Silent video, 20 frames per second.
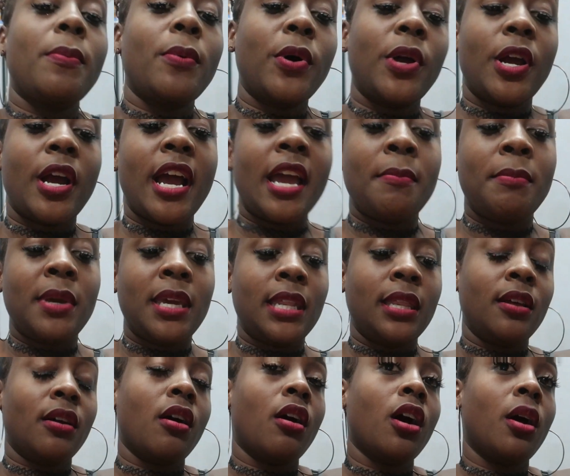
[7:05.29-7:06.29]
people here, I
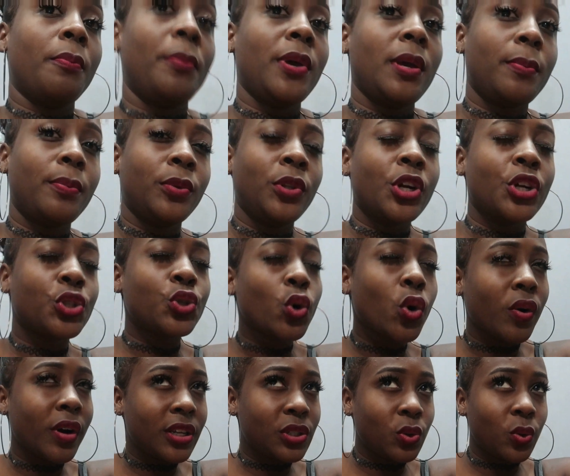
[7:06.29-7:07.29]
mean there are people, there are
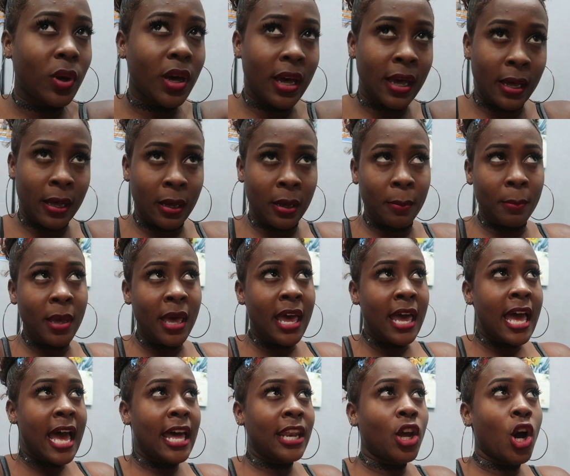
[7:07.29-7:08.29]
tourists who come
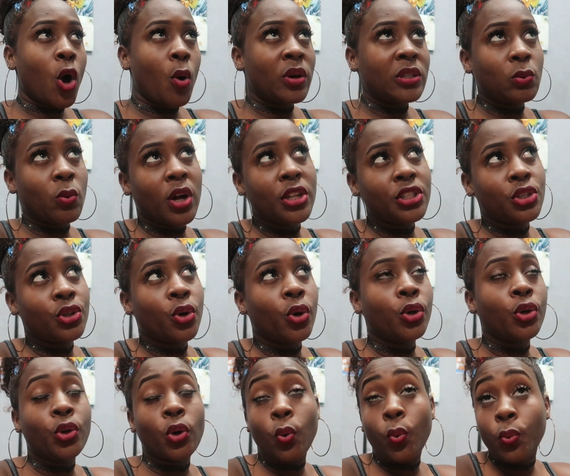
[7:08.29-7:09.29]
and they always want to know,
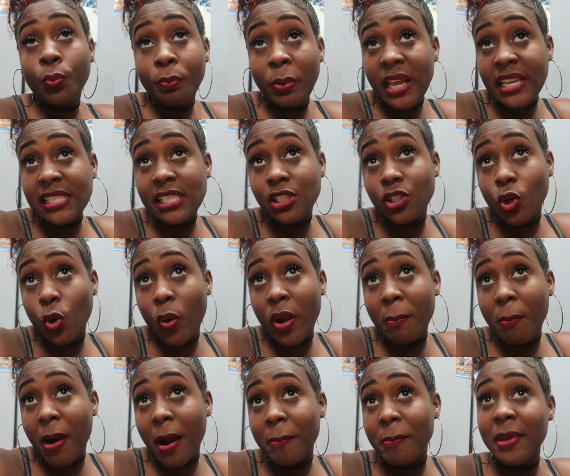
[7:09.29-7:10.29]
you know, places to go
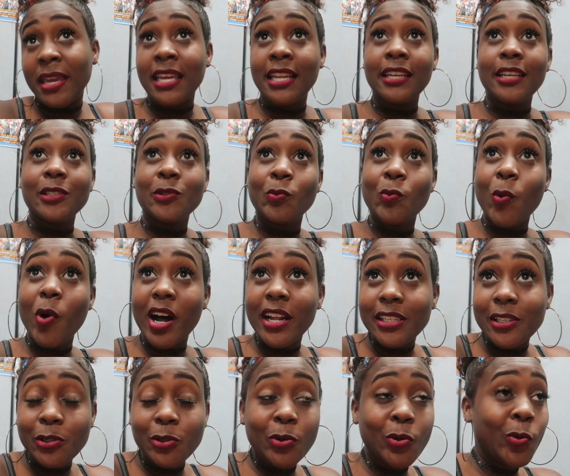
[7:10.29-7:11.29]
in Barbados,
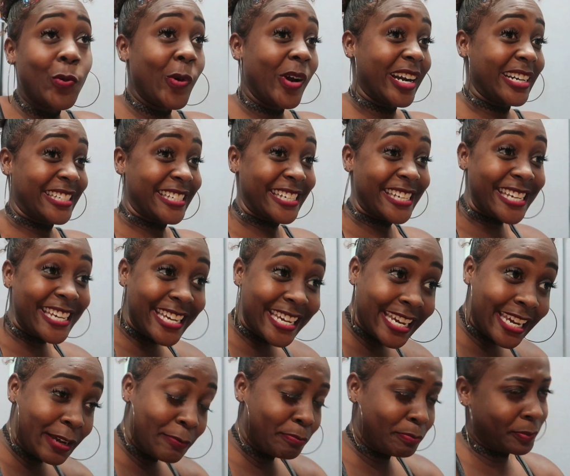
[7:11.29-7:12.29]
what to do, where to
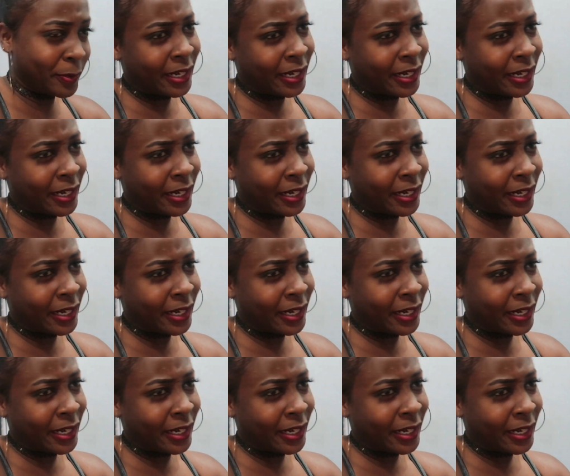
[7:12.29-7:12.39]
eat,